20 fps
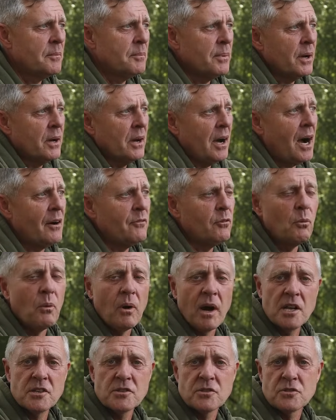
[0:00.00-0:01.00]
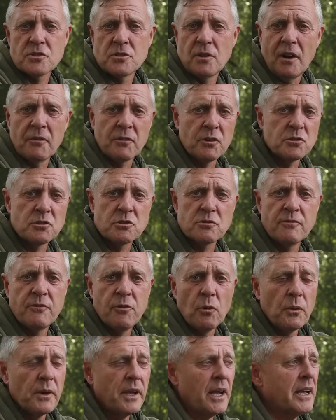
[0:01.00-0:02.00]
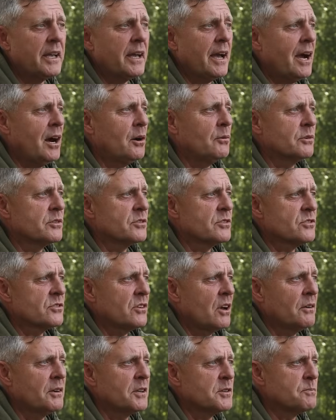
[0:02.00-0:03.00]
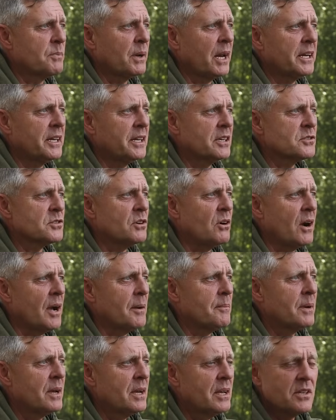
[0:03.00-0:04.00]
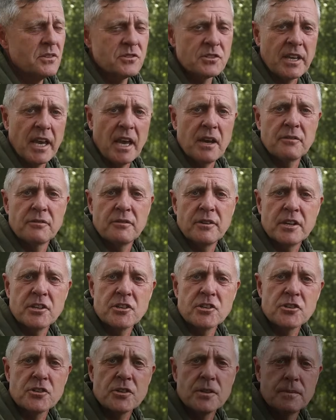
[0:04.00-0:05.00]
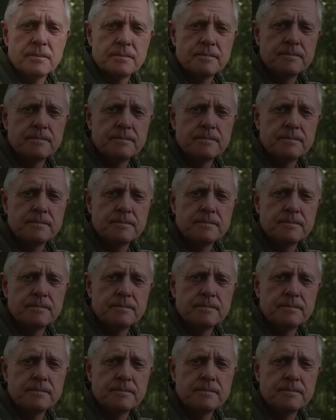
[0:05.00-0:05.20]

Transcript: But otherwise, I've got 48 hours, so there's plenty of time to get a fish.